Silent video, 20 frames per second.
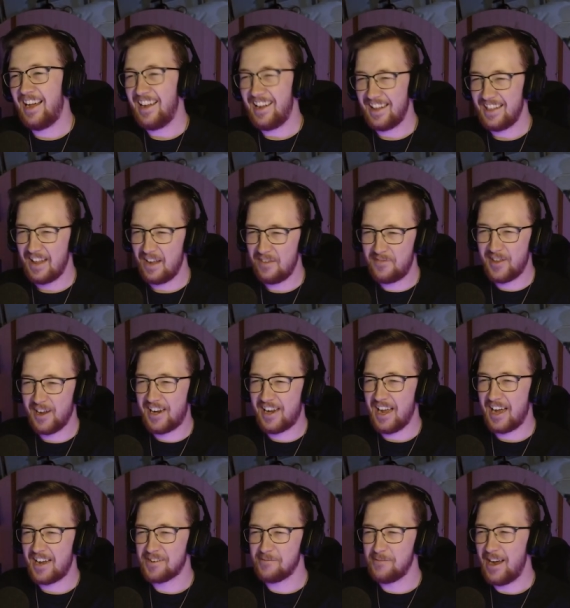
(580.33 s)
I love the
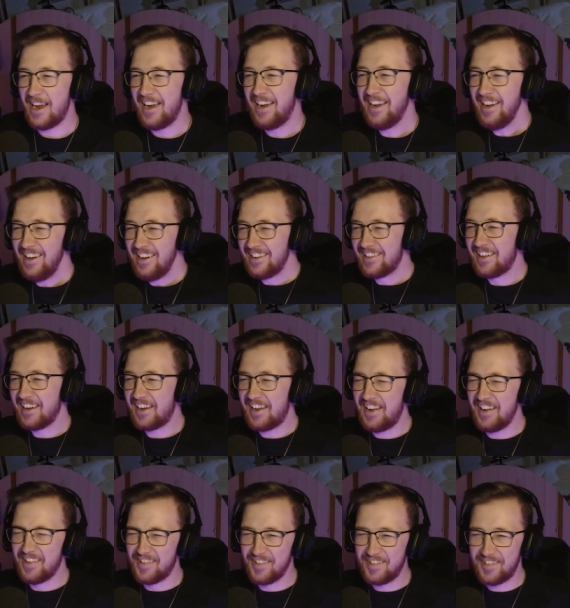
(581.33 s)
cutaway. The
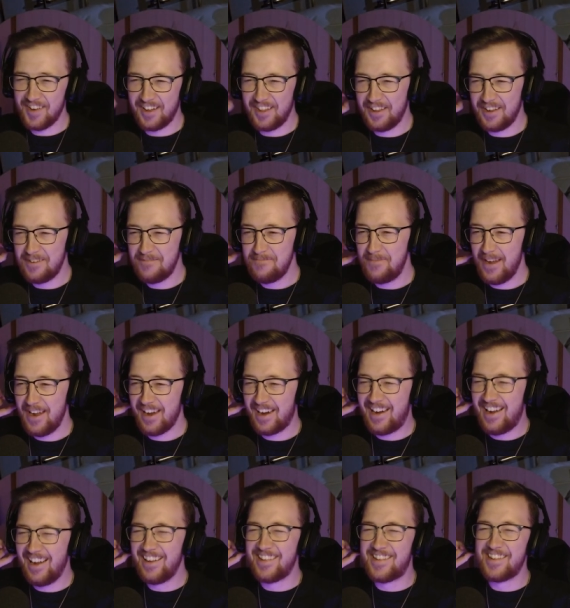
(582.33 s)
kids are suddenly in bed
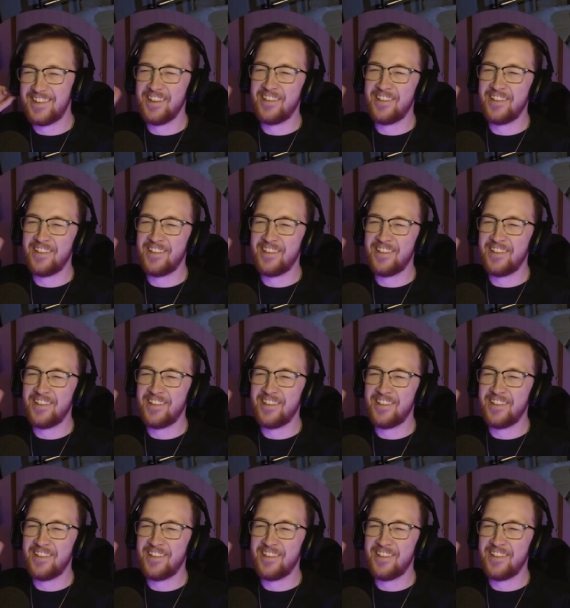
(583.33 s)
because the